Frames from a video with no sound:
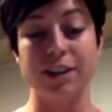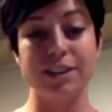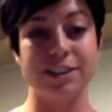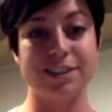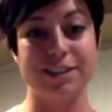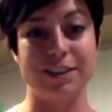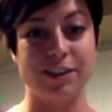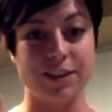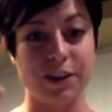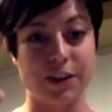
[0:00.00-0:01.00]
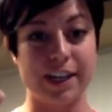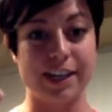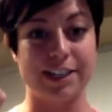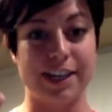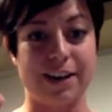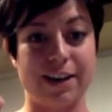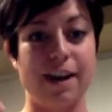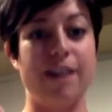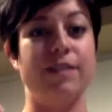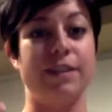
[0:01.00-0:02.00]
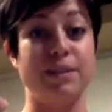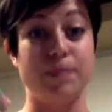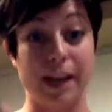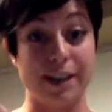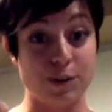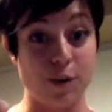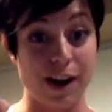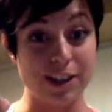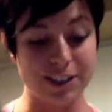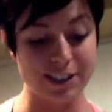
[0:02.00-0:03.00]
So you'd use a green container of the spaghetti squash,